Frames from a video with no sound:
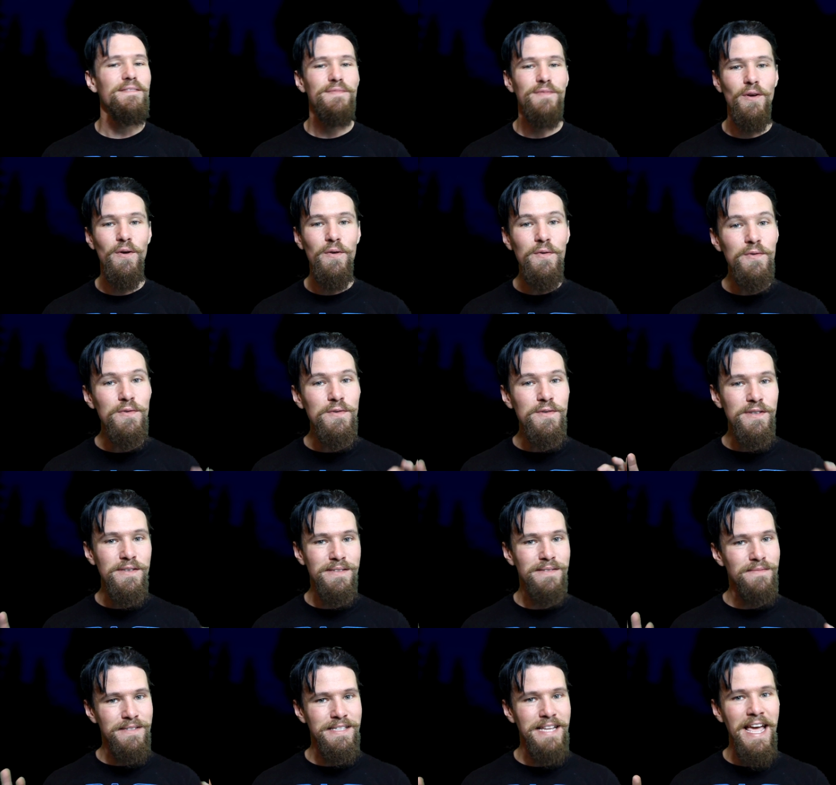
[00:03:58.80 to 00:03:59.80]

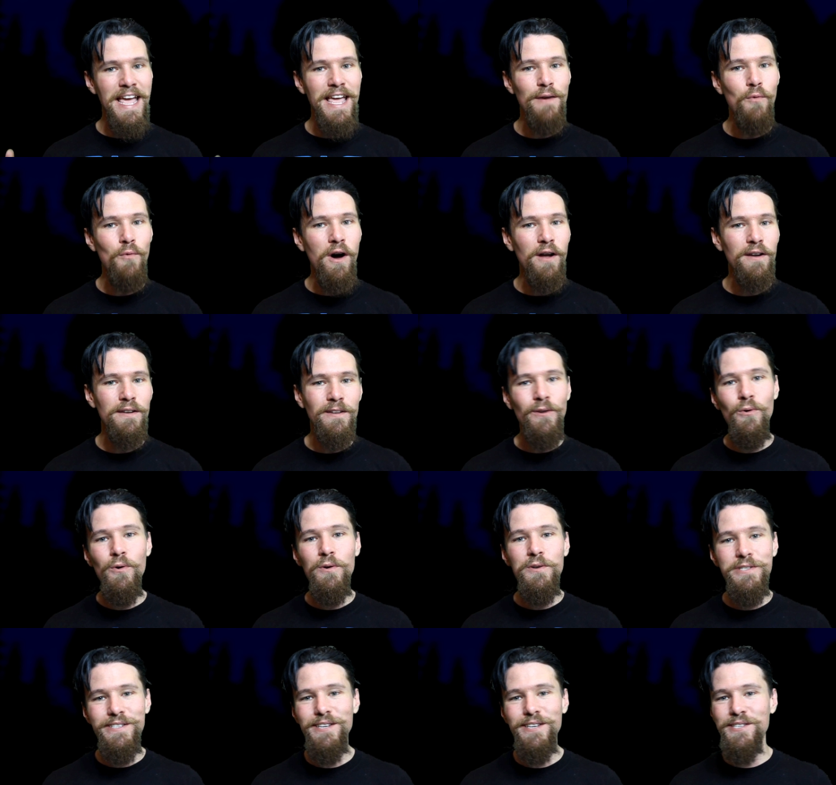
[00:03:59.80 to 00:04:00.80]
Those day one
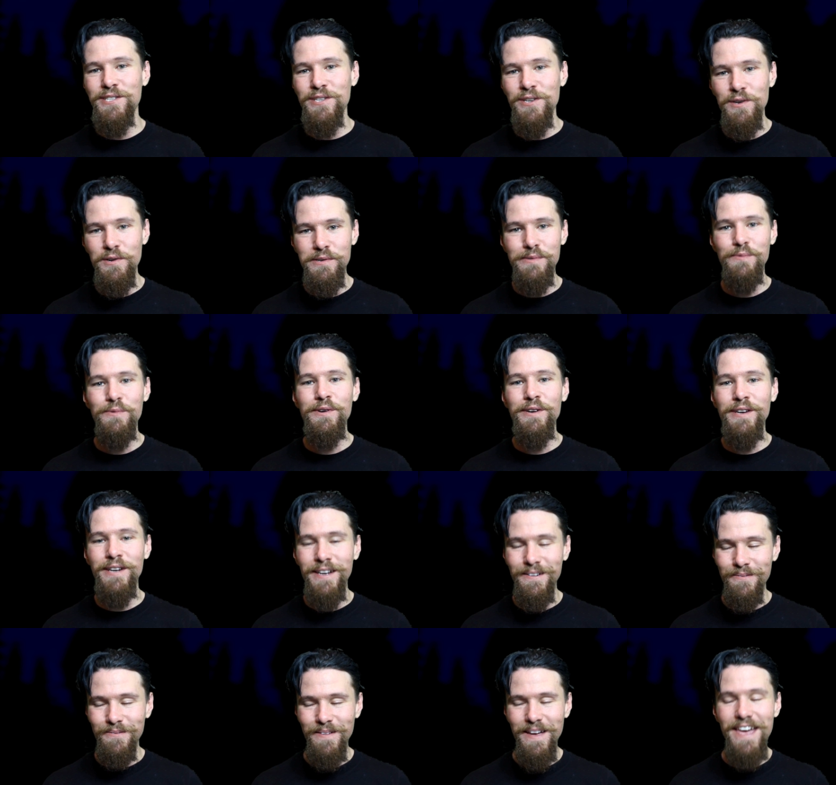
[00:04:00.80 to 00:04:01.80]
launch issues
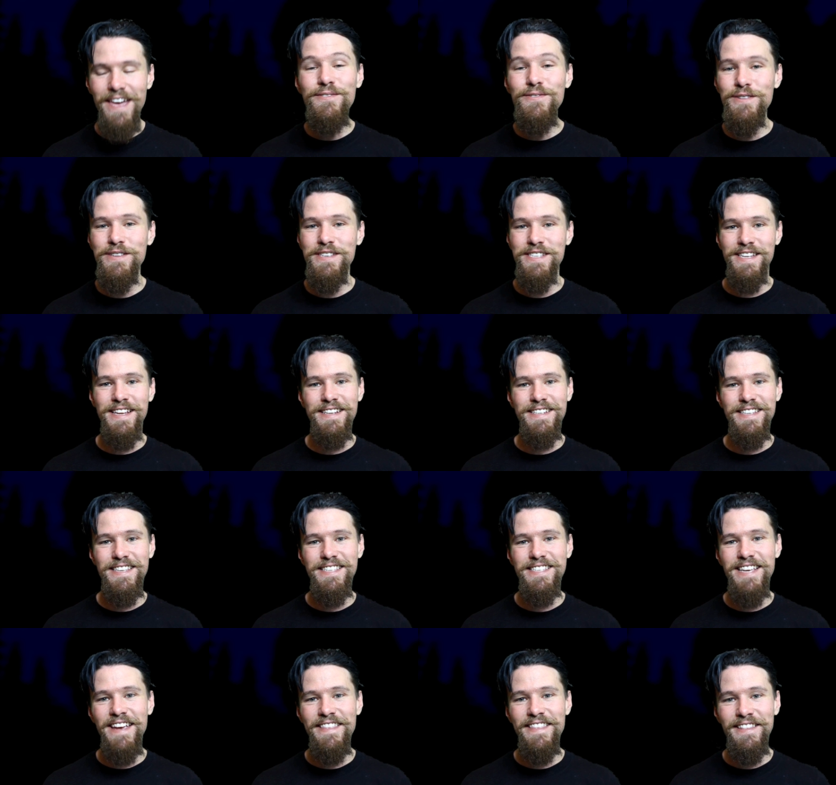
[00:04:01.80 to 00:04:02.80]
were interesting to
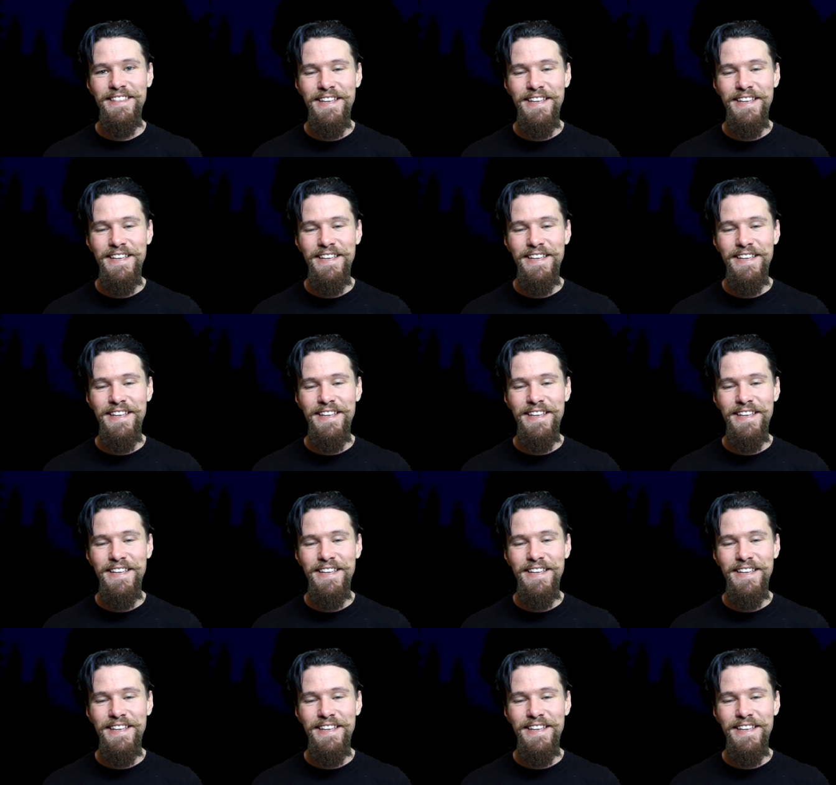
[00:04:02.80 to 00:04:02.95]
say the